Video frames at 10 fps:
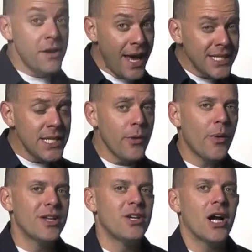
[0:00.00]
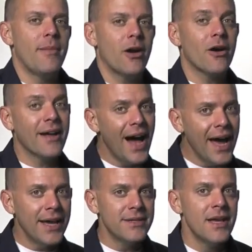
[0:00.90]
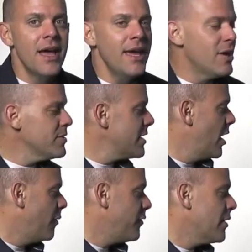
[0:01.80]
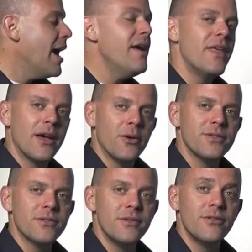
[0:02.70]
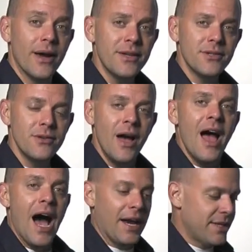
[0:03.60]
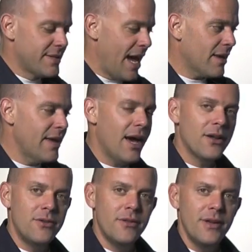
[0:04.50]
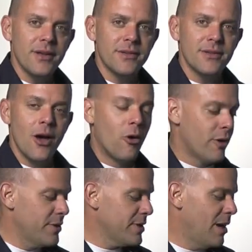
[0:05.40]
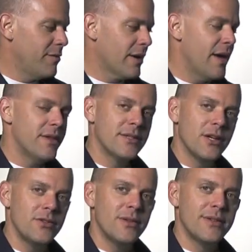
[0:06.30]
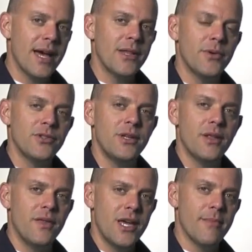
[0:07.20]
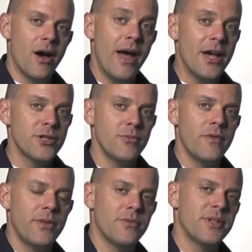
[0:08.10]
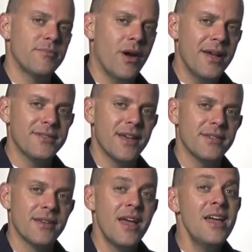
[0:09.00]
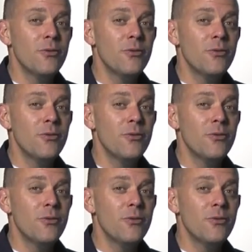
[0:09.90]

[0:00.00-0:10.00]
The next thing we want to talk about are guides. Here's a helpful guide that goes through and directs you on exactly how to do this. Or here's a helpful guide that tells you exactly what you need to think about as you're moving through this process.